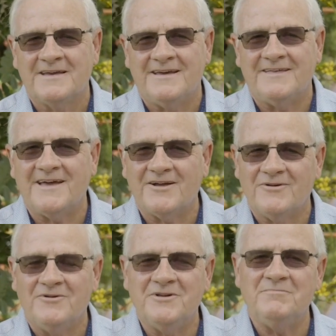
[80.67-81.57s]
And that
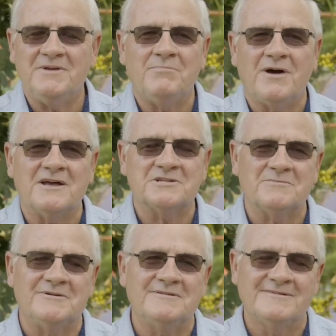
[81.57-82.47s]
couldn't be
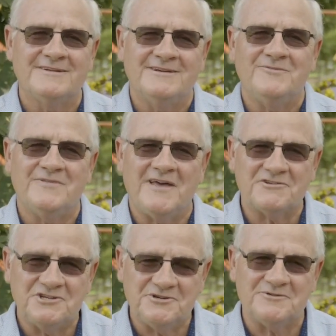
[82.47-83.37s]
possible
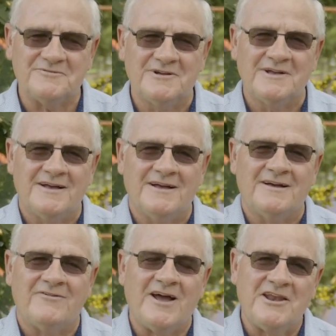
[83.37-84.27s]
without you.
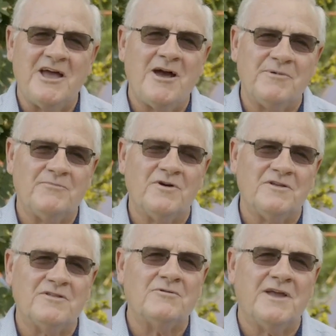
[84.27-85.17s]
Right now, I'm in one
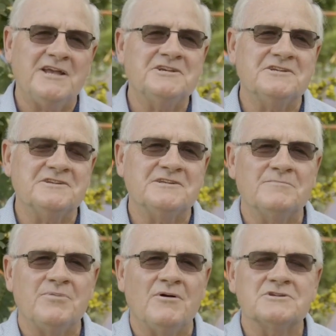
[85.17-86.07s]
of the locations
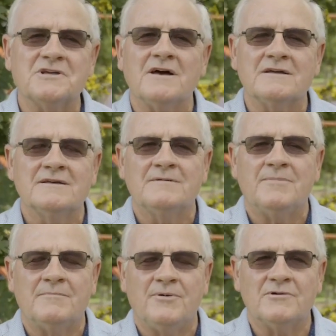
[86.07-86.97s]
in Posa
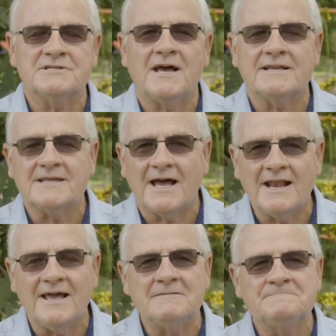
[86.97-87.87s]
Posai,
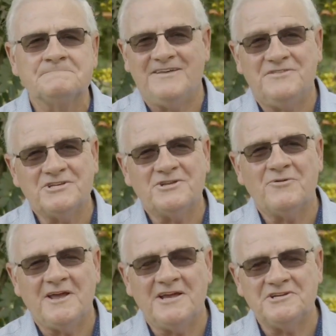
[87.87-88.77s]
Thailand. At this
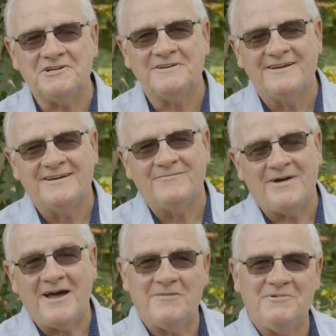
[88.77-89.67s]
location,
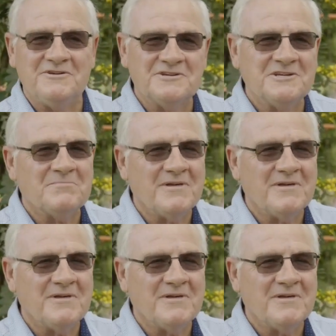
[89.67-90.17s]
behind me you see a